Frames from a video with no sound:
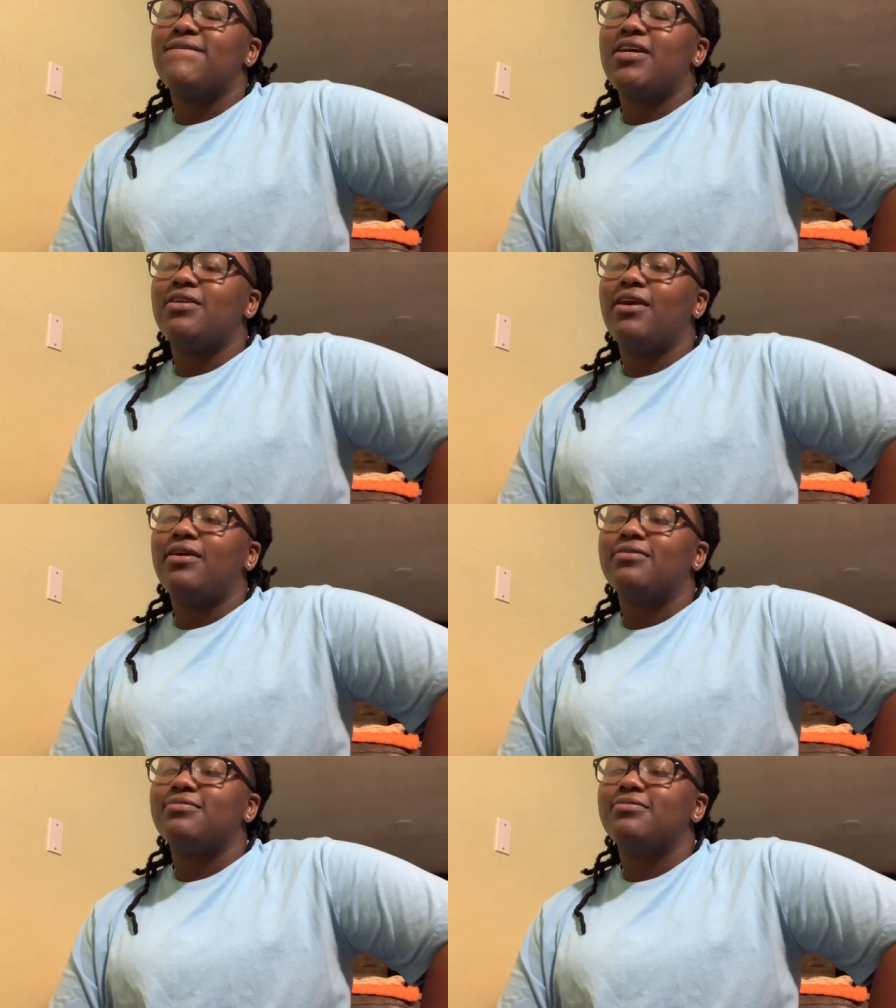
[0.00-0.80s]
And
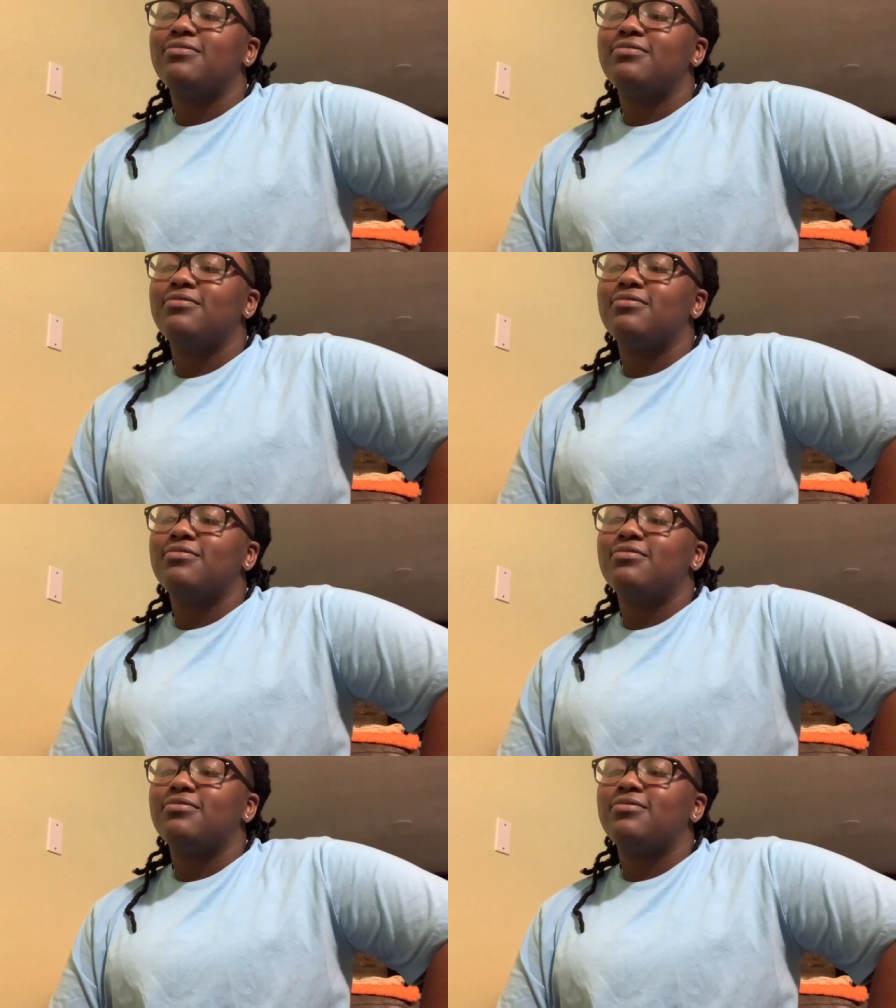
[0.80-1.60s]
yeah.
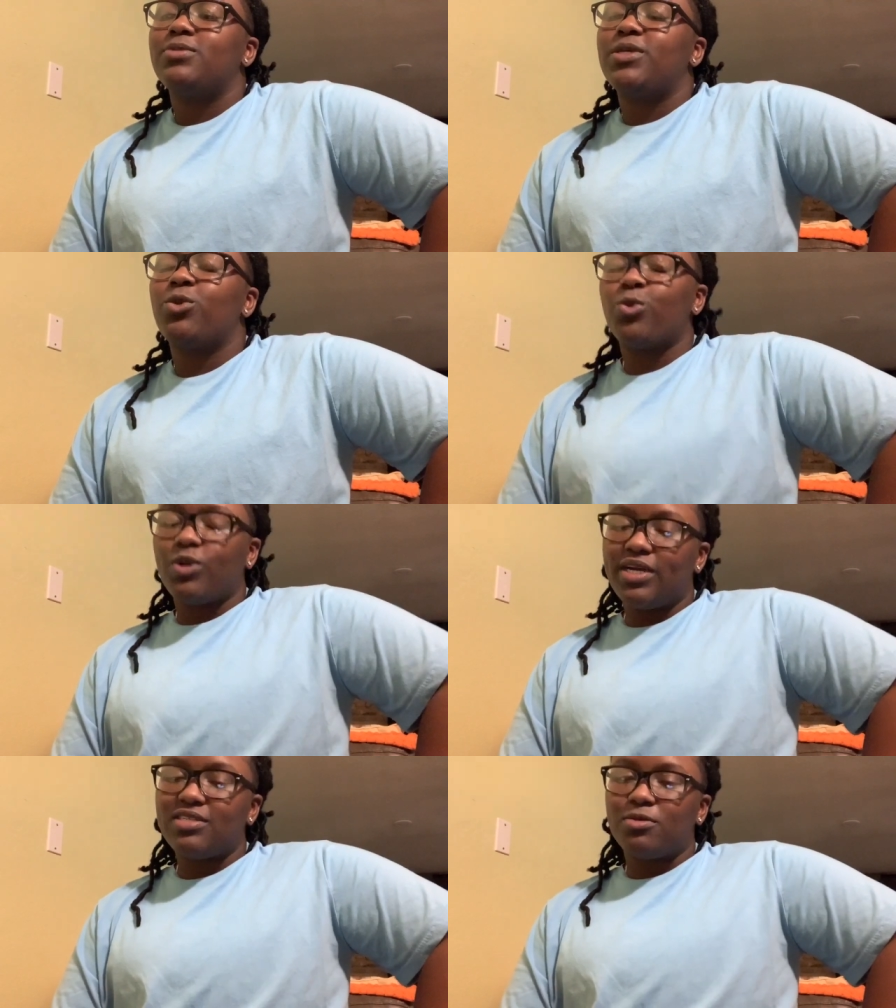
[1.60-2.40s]
In 3
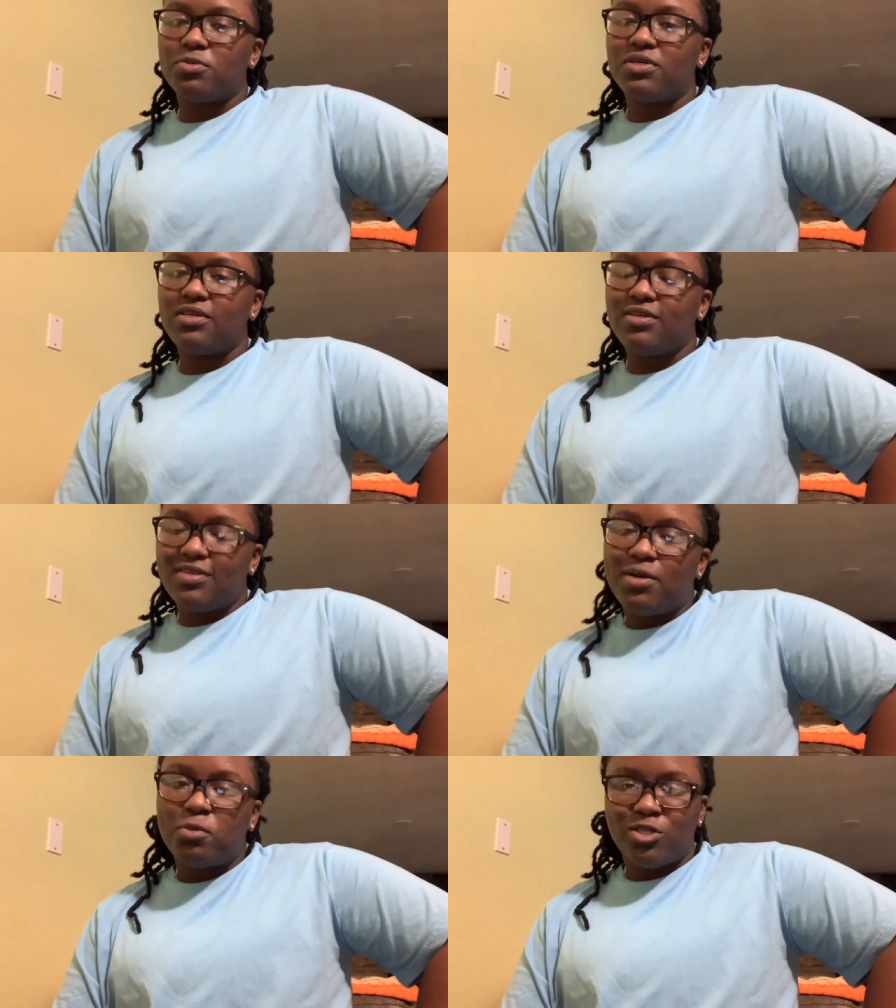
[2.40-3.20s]
days I'll be
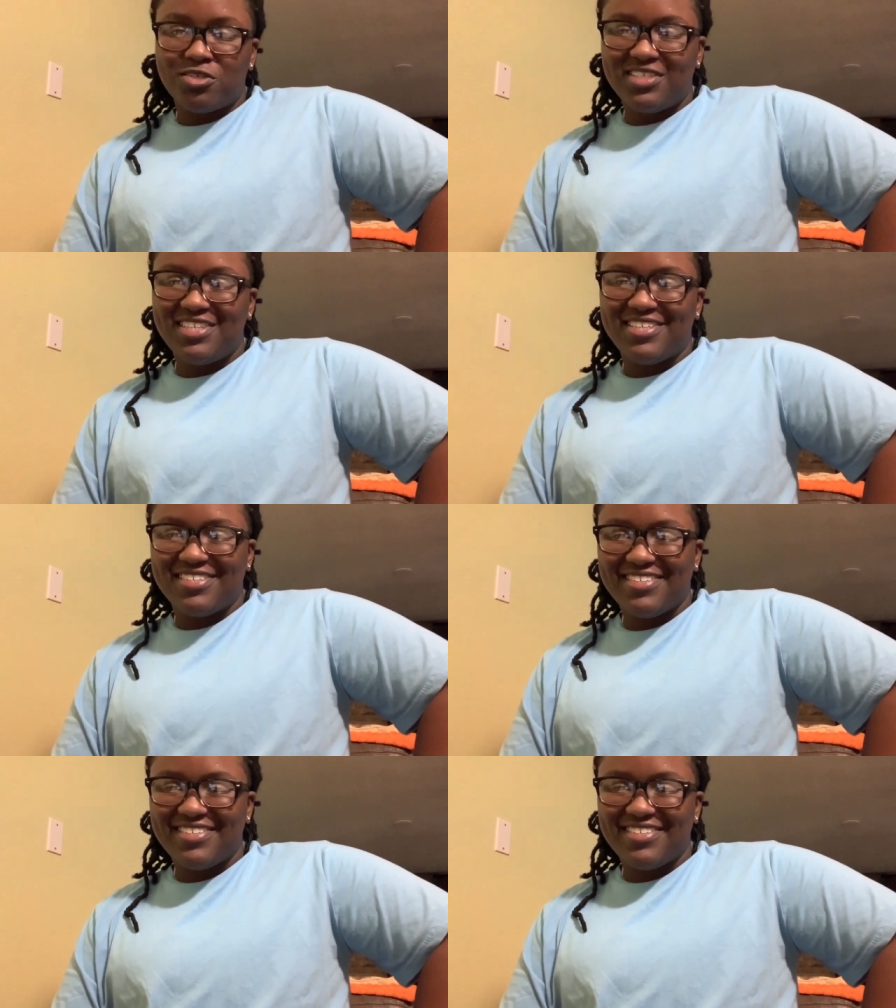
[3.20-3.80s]
a month on T.